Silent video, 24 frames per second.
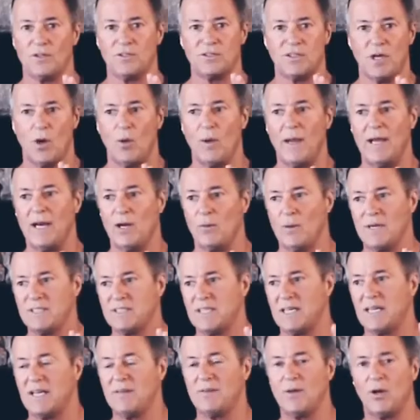so
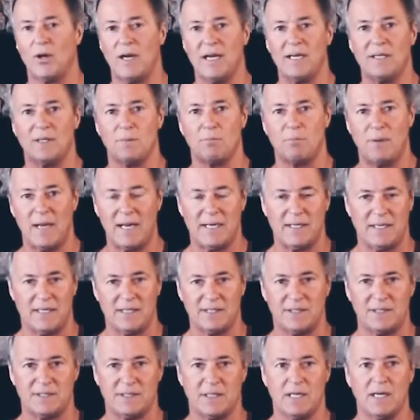interested in their
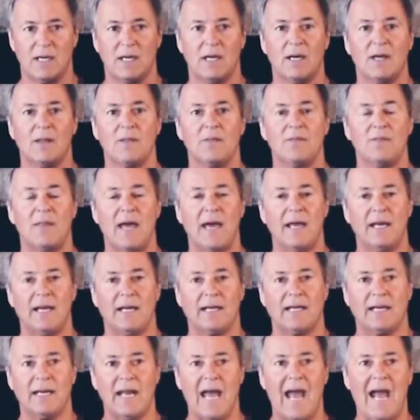independence that
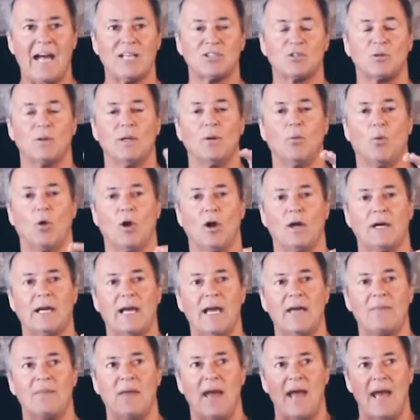it can actually work,
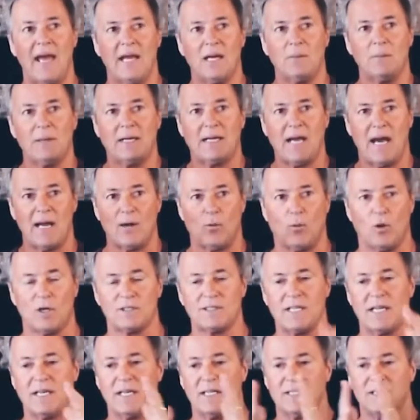the enemy kind of
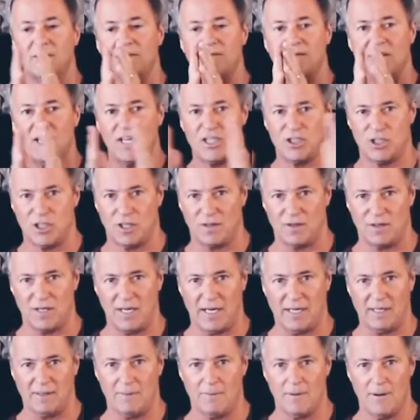works in a division
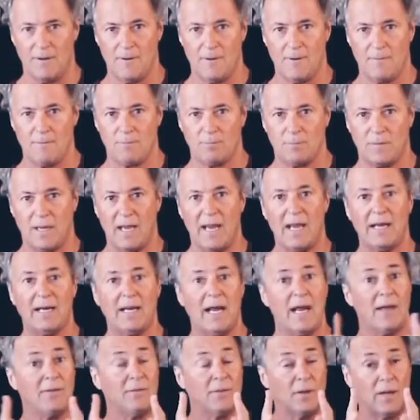thing.
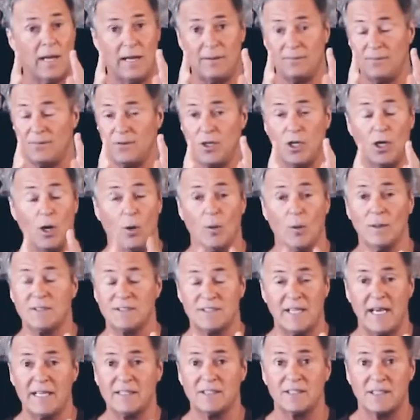And you know what
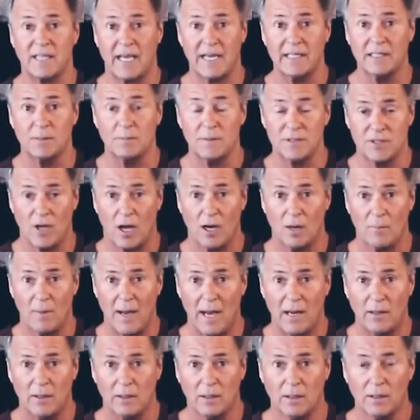Satan's kingdom is all
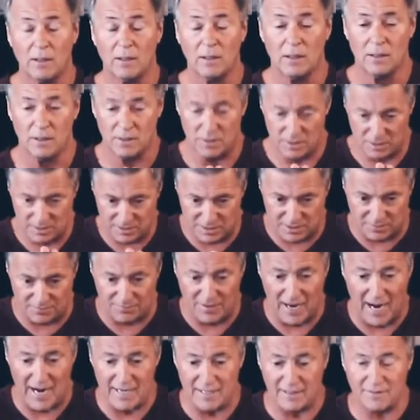about?
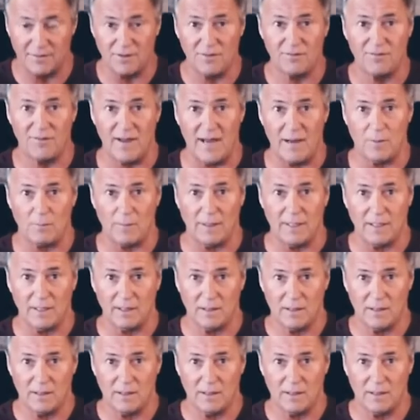Dividing the family,